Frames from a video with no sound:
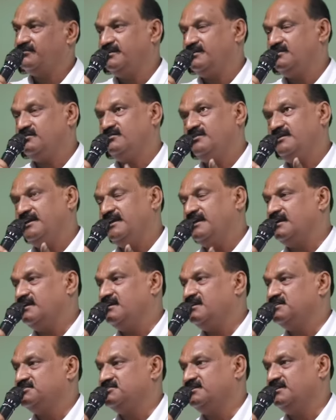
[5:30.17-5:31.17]
air
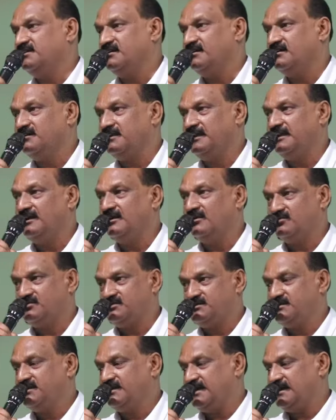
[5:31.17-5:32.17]
conditioning heat
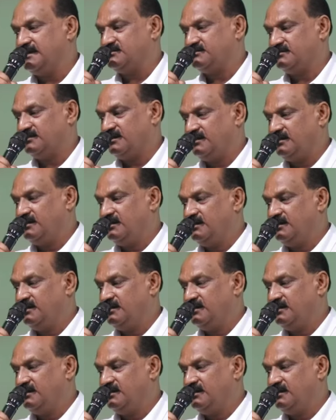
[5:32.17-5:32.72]
loads as well.